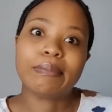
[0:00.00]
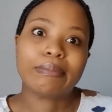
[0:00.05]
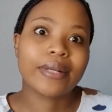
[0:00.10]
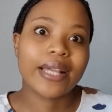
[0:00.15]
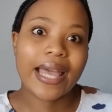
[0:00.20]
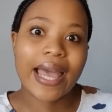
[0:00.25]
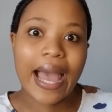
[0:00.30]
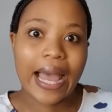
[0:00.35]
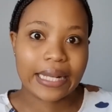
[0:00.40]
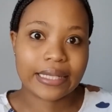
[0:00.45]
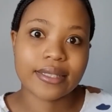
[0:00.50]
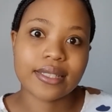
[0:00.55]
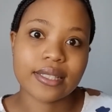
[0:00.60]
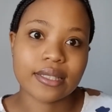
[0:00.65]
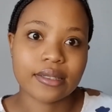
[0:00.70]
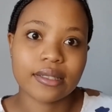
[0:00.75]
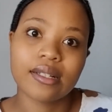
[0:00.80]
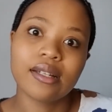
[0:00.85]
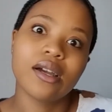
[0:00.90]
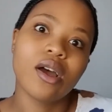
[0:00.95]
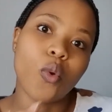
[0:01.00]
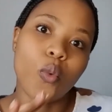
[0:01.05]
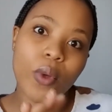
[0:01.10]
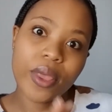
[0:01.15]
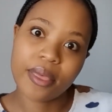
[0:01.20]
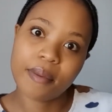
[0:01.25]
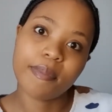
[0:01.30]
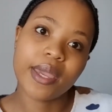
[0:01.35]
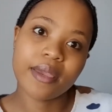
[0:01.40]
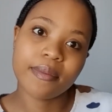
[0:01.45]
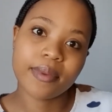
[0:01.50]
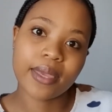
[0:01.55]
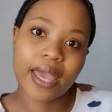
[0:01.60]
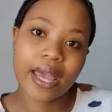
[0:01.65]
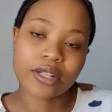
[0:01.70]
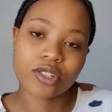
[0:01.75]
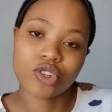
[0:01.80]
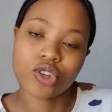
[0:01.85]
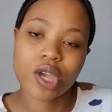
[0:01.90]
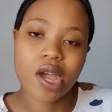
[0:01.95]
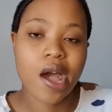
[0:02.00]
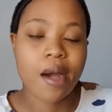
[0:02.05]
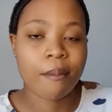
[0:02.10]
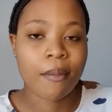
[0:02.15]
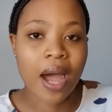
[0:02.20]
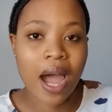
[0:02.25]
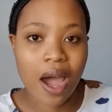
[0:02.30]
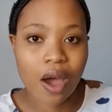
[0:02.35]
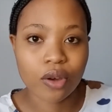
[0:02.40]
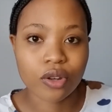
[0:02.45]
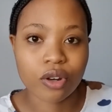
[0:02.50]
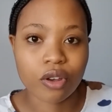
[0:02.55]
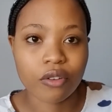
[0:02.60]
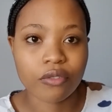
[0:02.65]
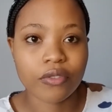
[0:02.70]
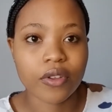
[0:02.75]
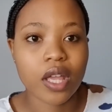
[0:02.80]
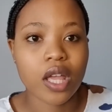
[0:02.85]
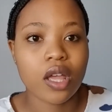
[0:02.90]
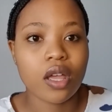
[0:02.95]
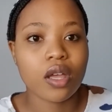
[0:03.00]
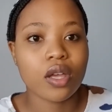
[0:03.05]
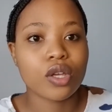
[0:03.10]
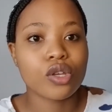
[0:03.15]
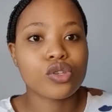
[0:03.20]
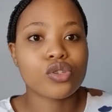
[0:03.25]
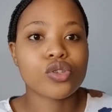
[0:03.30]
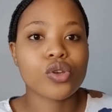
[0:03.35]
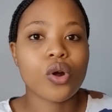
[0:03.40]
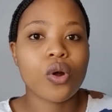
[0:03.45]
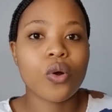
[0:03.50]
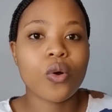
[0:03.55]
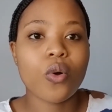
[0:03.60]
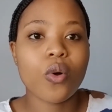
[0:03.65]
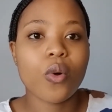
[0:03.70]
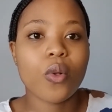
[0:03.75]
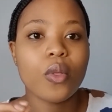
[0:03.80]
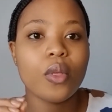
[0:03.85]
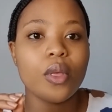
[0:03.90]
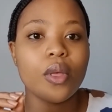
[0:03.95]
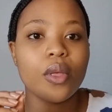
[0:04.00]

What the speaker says: cut where the baby had to come out of. So